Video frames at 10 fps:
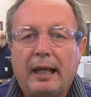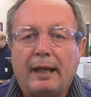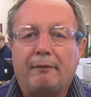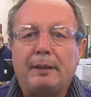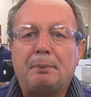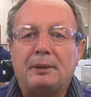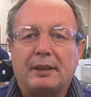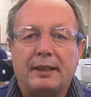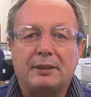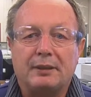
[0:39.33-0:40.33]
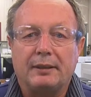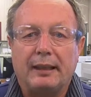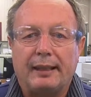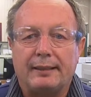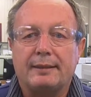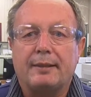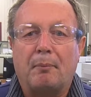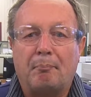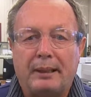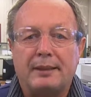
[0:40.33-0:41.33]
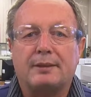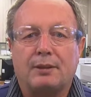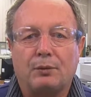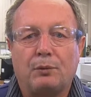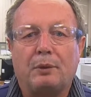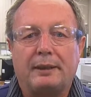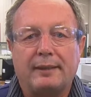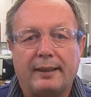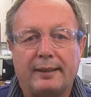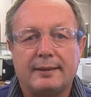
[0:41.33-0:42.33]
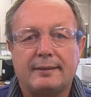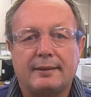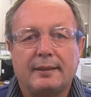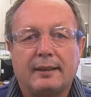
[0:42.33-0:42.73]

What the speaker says: Our reputation as the best at all we test